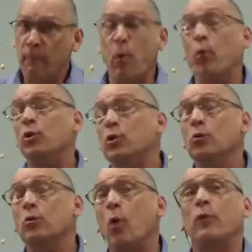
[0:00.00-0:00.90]
But when
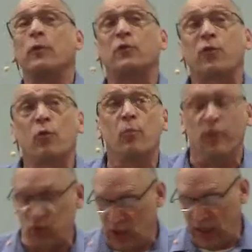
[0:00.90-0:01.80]
you go to the tomb
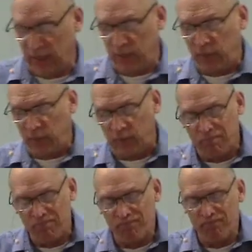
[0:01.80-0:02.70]
of
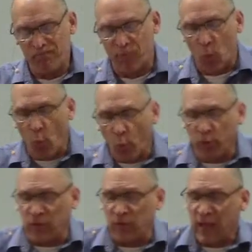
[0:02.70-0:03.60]
Jesus, the
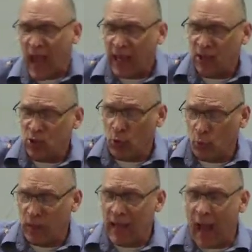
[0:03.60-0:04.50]
words of the
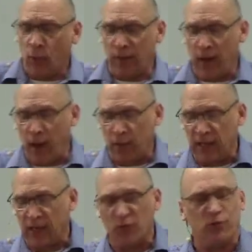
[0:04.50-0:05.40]
angel ring out in our
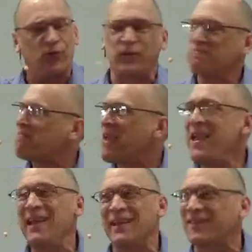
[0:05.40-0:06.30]
ears
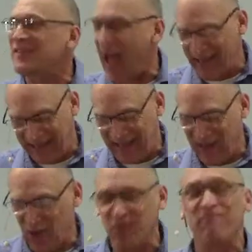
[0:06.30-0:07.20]
He is not
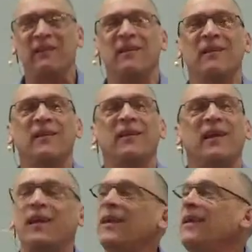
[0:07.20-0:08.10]
here,
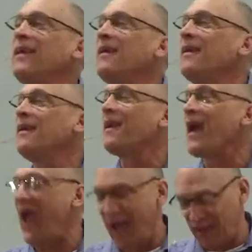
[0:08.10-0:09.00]
he
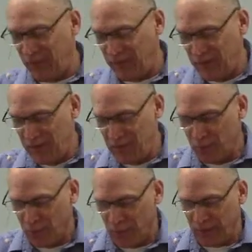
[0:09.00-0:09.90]
has
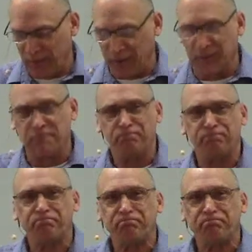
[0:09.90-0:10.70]
risen.